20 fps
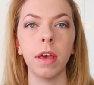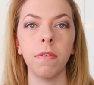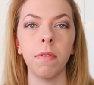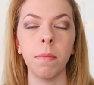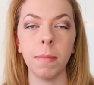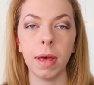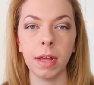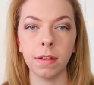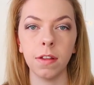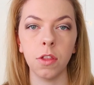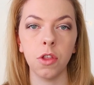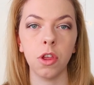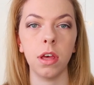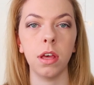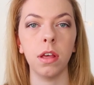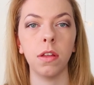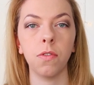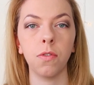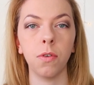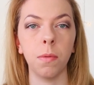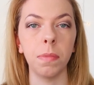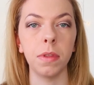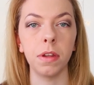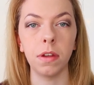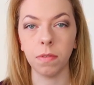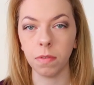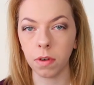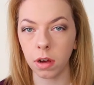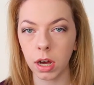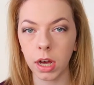giving messages from the
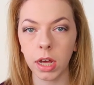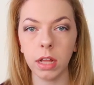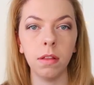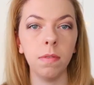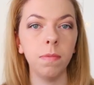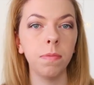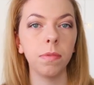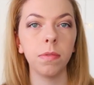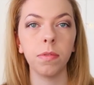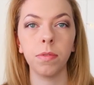divine,